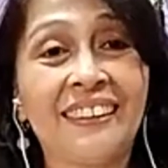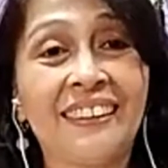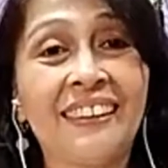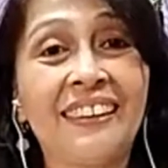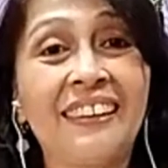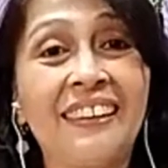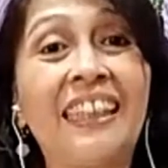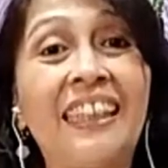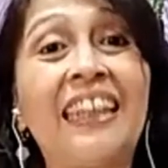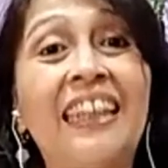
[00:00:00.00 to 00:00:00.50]

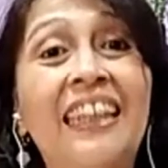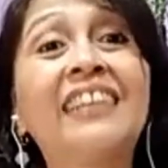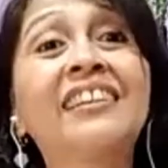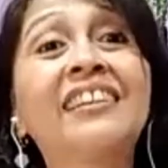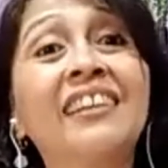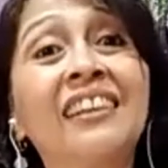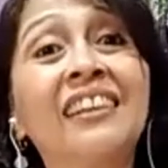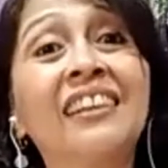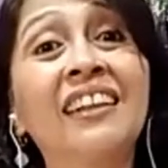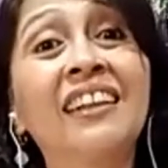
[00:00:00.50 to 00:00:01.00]
The
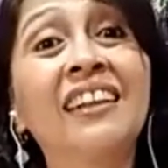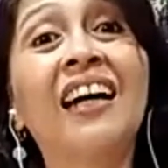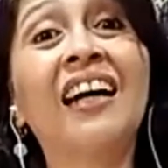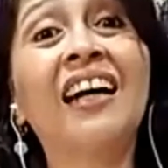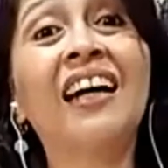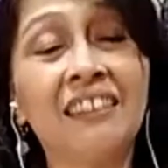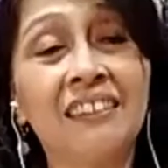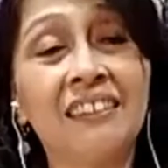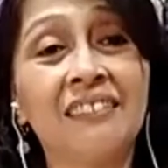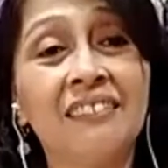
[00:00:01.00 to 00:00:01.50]

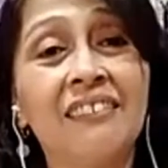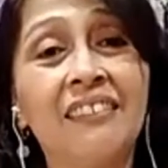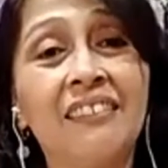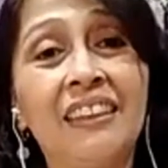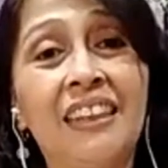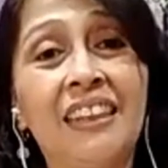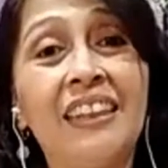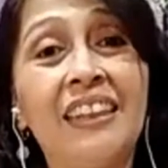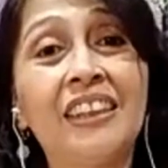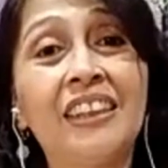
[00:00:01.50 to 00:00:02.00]
internal
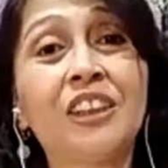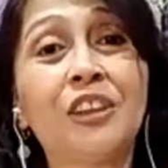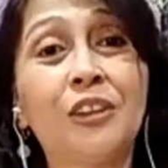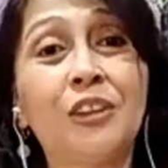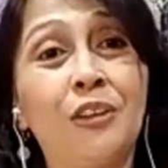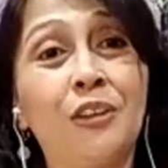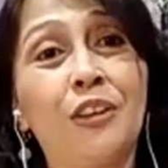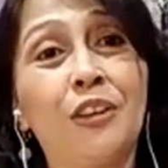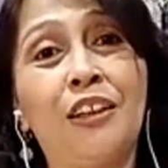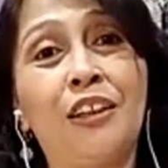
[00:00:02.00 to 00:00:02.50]
is
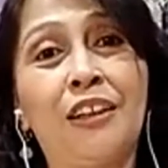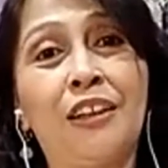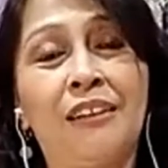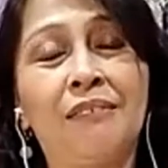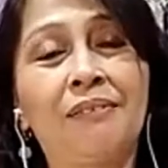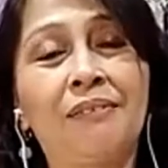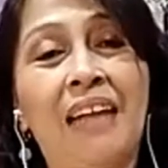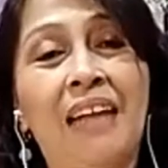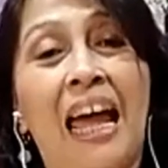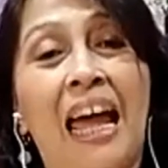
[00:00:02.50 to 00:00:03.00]
your
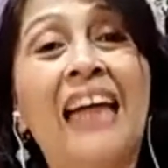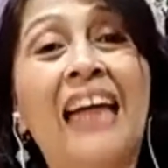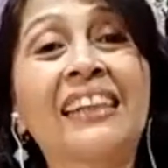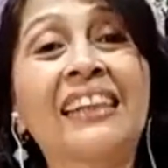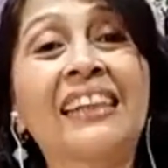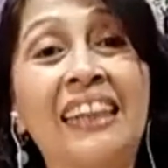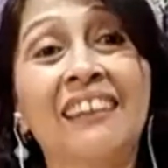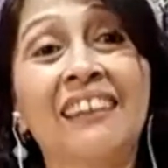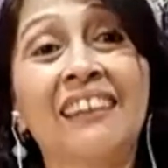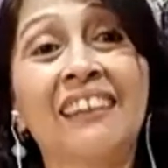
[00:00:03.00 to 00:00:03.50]

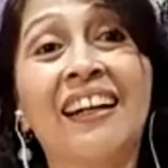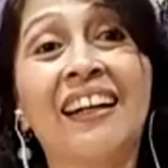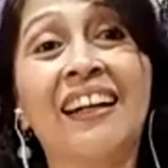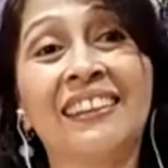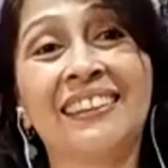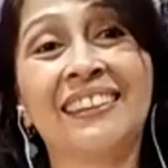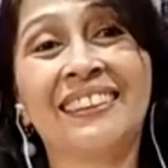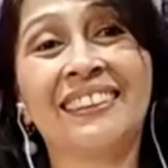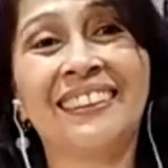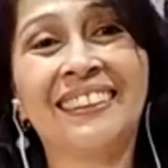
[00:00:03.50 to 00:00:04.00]
asking God.
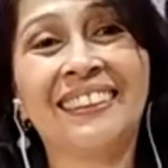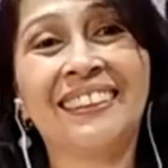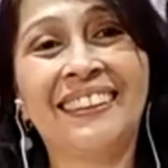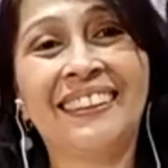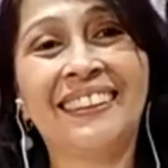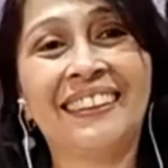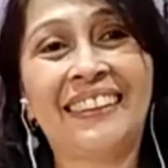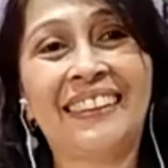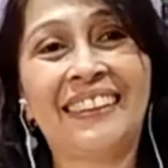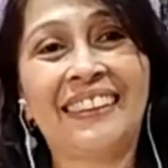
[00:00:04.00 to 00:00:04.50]

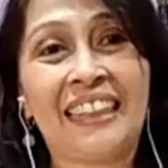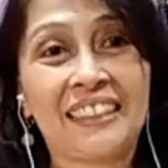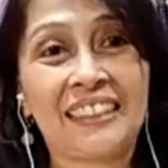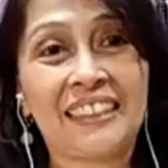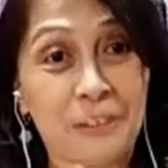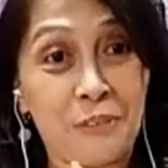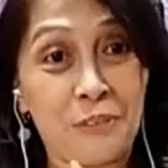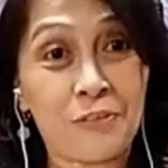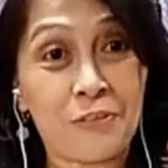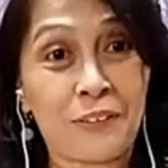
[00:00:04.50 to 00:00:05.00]
That's the
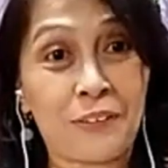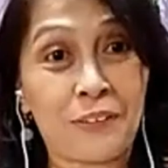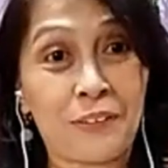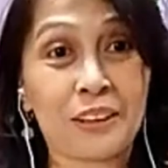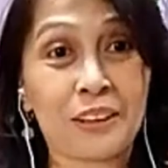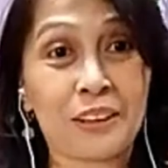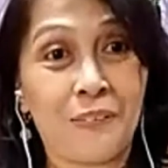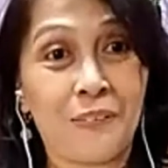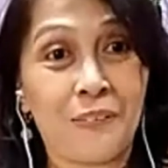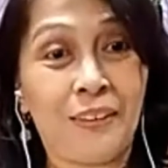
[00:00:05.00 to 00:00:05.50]
first
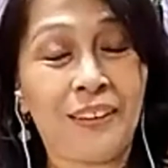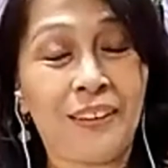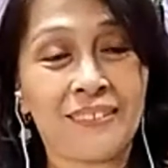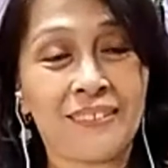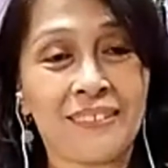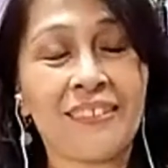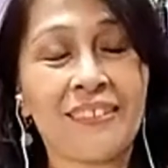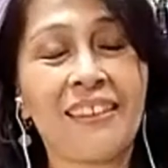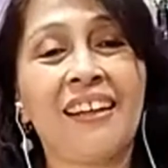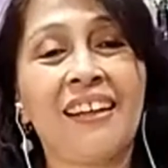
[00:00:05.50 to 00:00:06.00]
one.
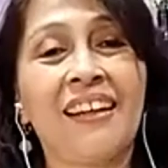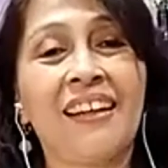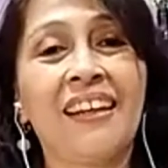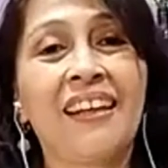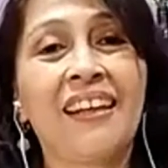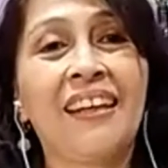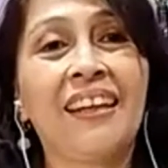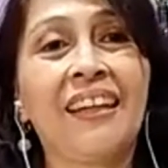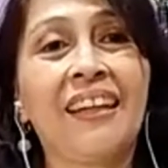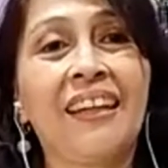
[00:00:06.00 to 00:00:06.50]

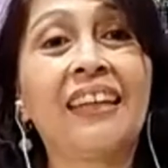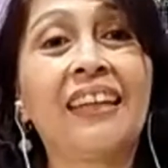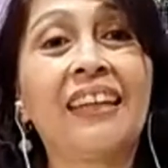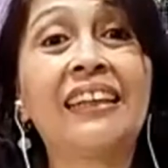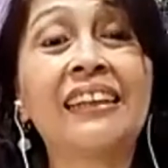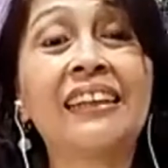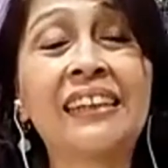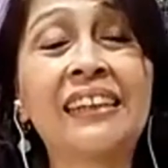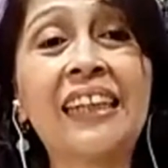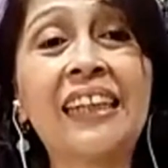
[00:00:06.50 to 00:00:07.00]
And the
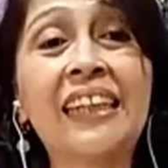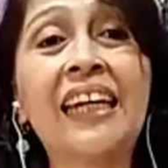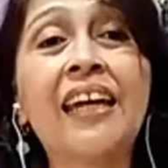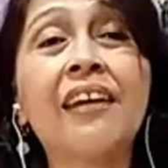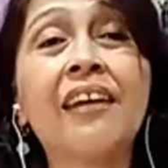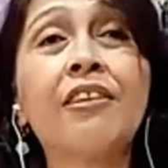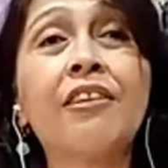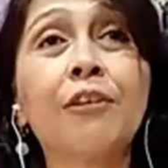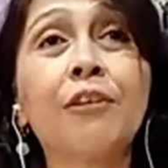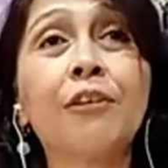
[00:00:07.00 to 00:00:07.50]

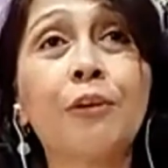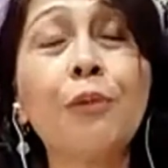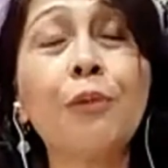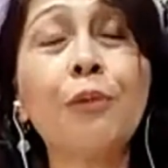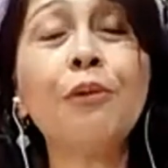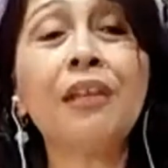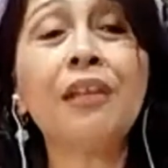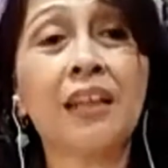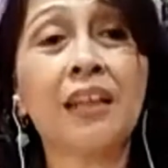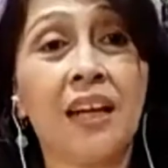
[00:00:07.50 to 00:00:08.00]
second, through
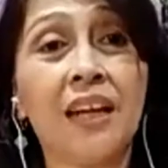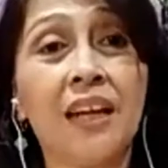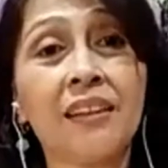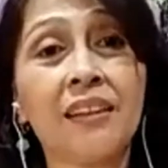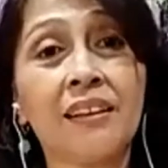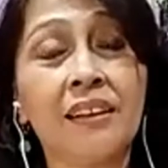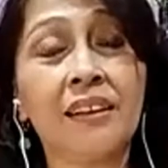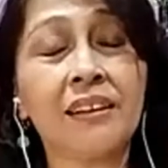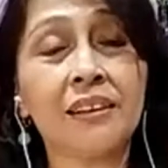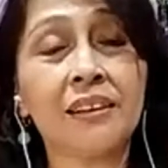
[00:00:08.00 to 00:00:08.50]
the
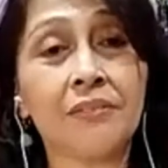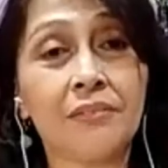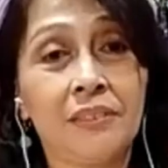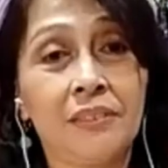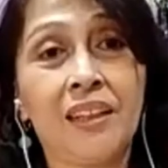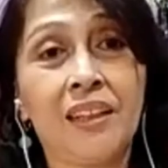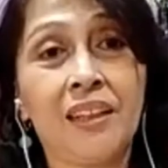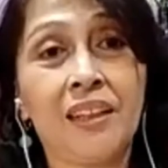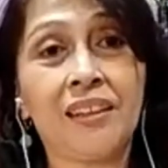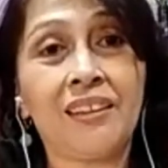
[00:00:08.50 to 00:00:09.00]
guidance of
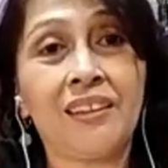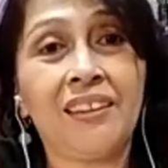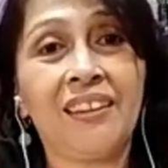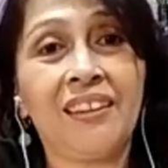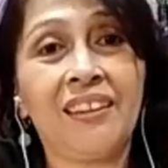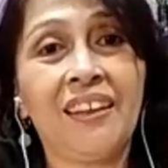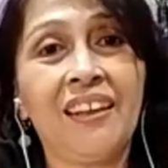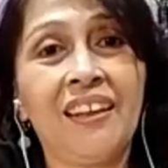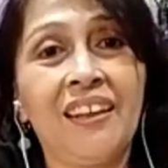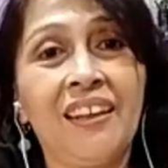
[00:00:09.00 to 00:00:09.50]
God,
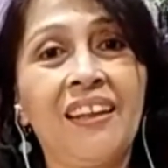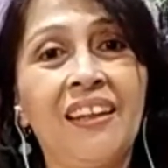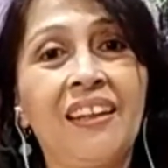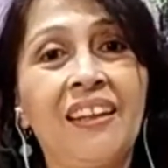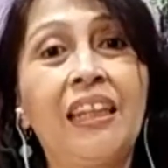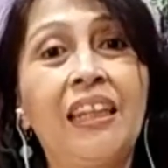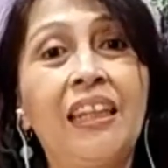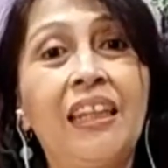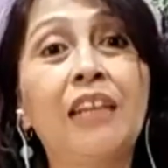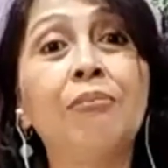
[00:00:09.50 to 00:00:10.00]

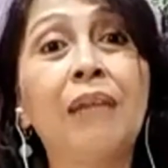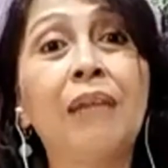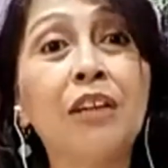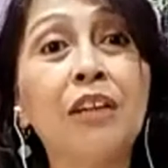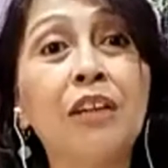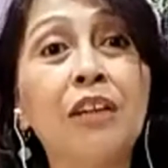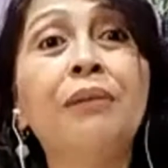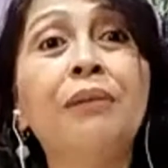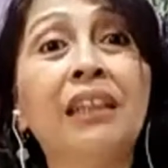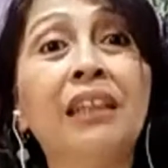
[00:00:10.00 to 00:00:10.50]
then may you
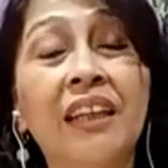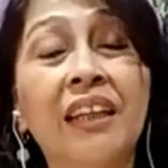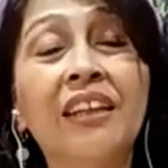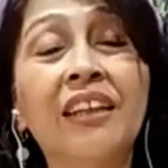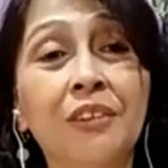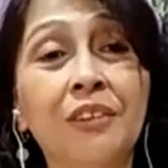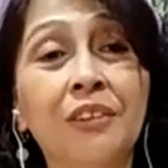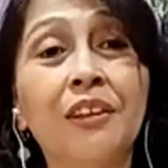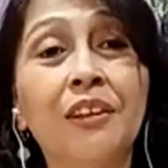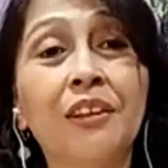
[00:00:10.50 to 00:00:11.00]
be led
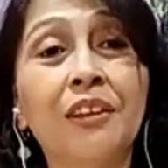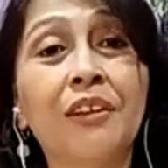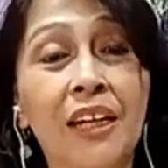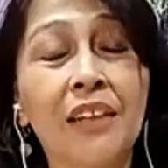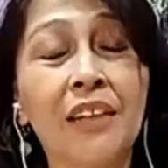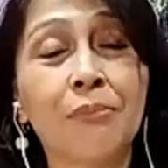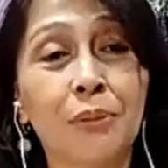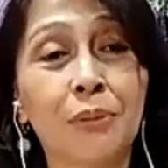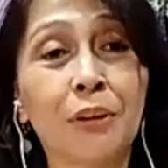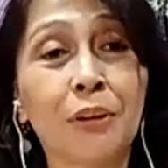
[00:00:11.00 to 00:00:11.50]
to the
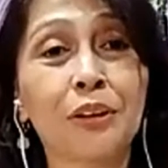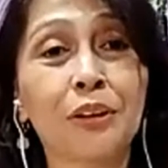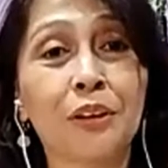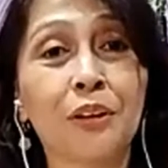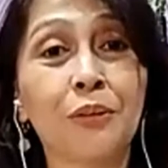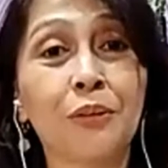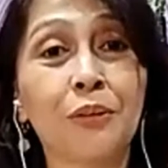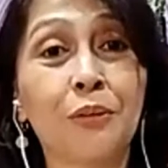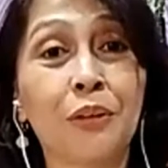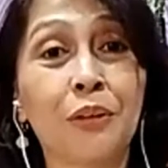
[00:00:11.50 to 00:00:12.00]
right
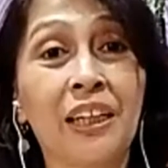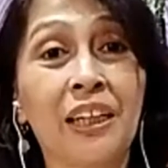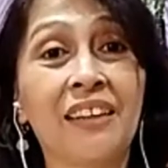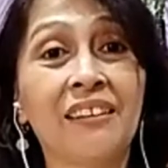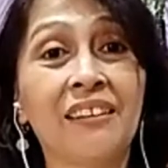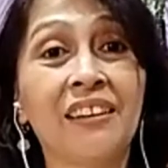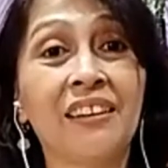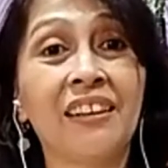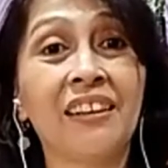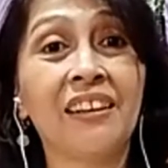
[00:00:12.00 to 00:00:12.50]
person who can
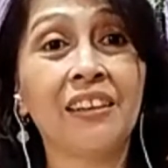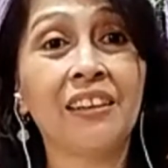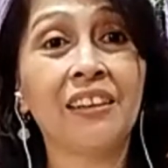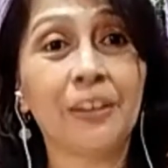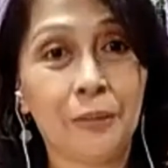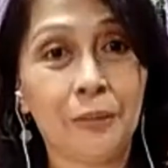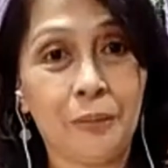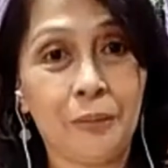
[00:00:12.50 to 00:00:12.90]
heal you.